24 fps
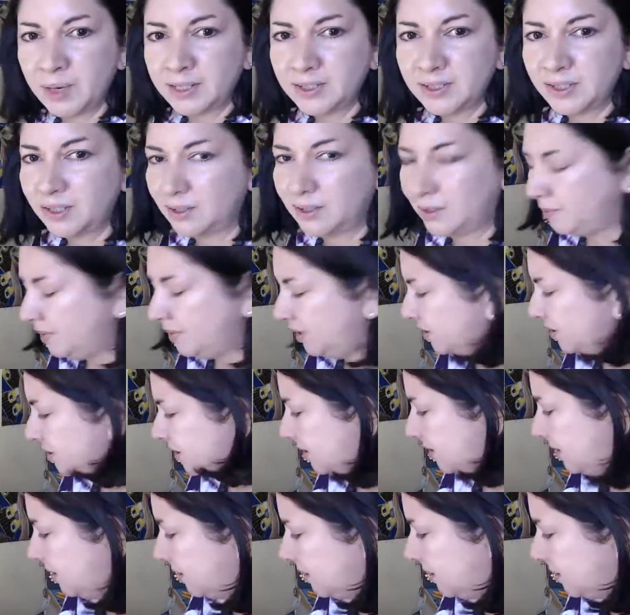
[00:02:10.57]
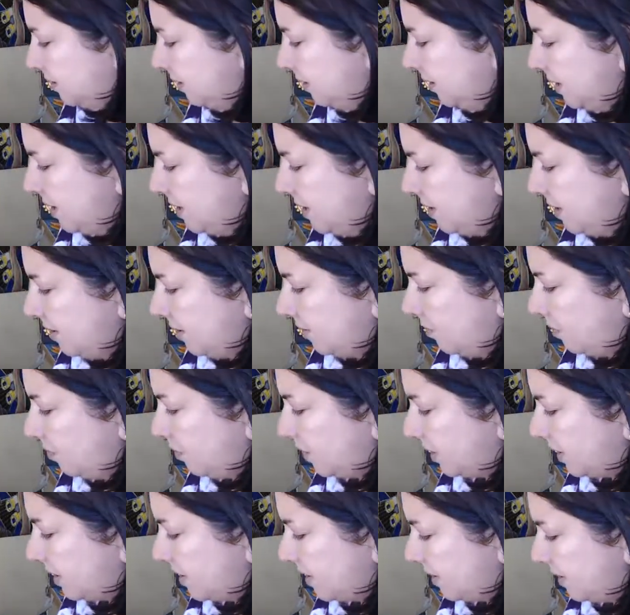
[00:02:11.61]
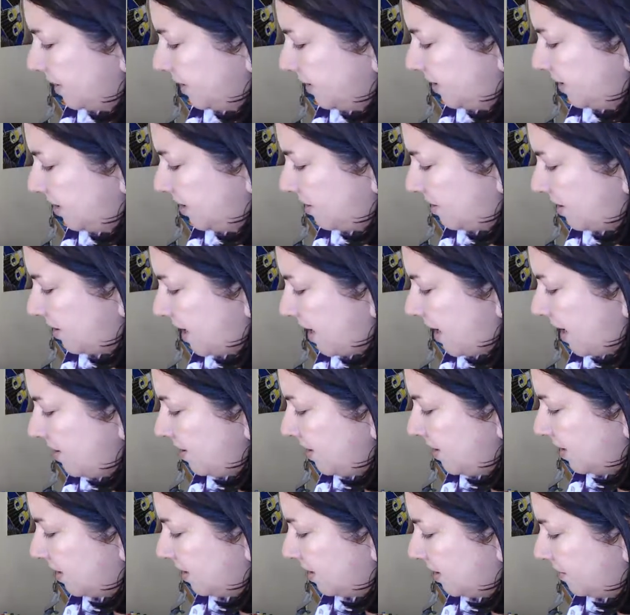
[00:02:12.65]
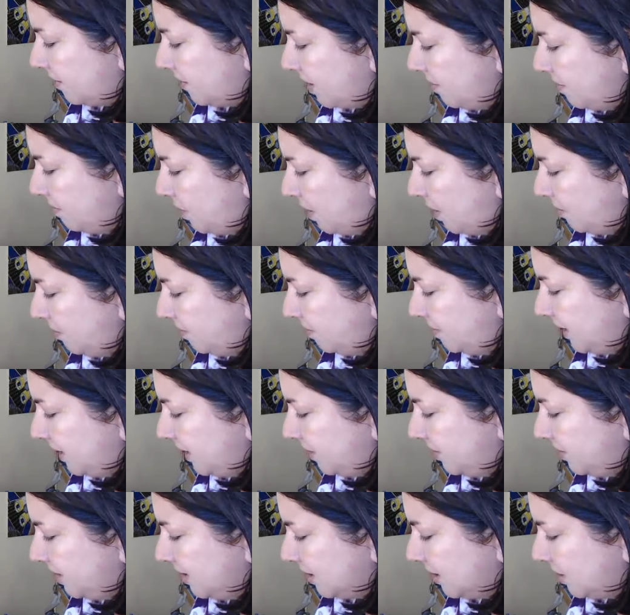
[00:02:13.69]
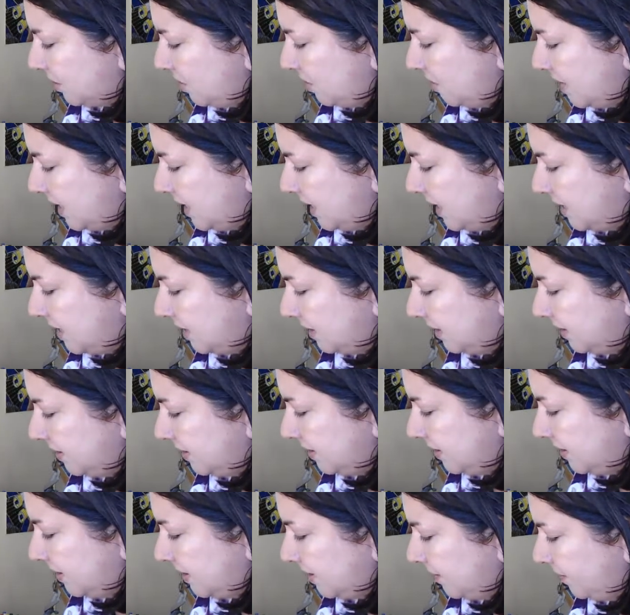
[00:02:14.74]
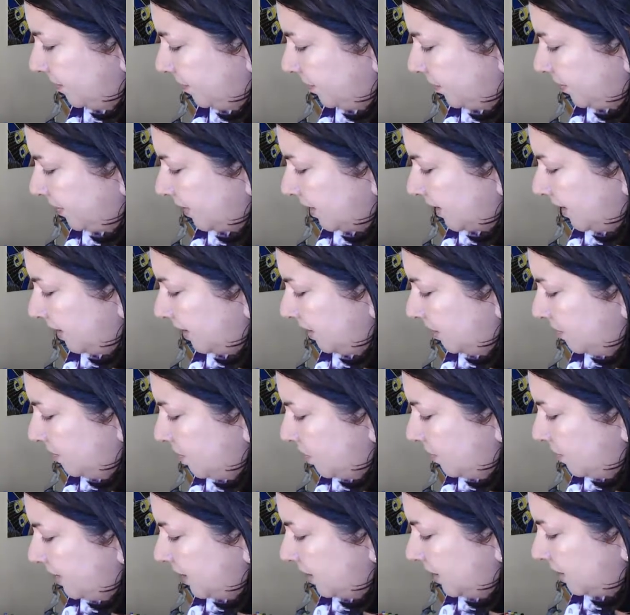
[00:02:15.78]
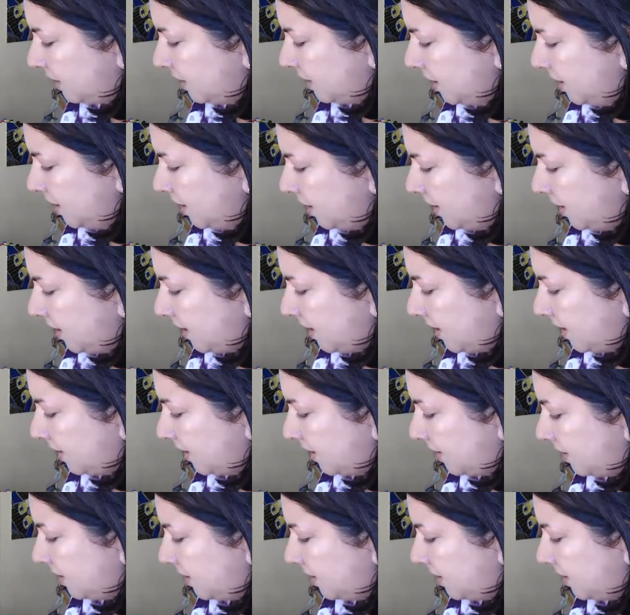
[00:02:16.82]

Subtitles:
So let me just work on this. So I'm probably using too many colors at the moment. And